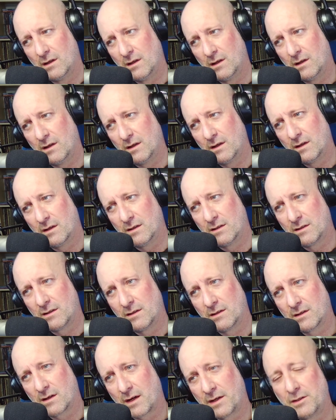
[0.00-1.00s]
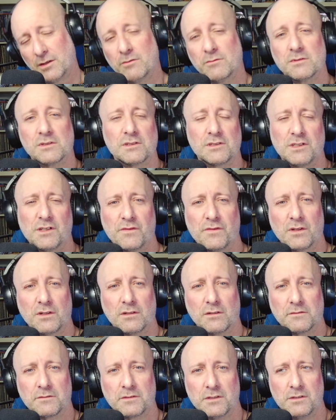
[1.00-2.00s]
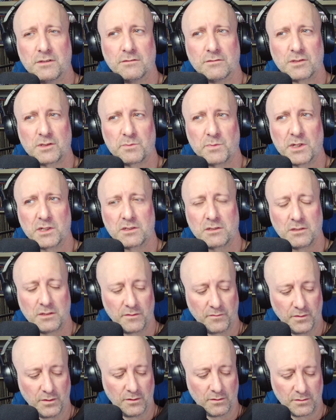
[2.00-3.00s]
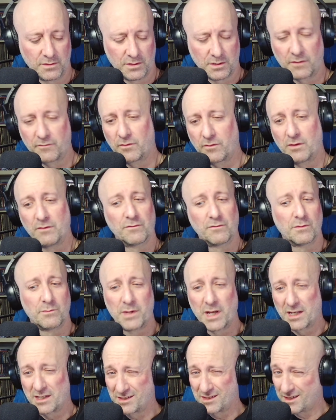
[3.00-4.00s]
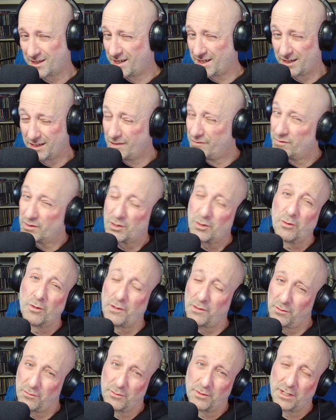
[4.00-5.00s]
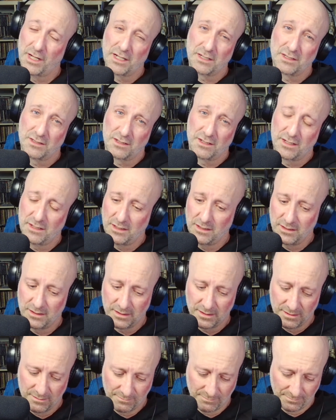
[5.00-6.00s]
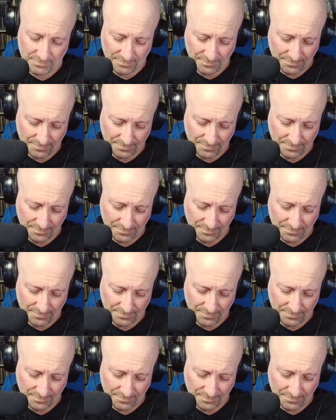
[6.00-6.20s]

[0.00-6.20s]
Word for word: And I know it's difficult to do, especially if you're suffering from anxiety, if you're going through an anxiety um,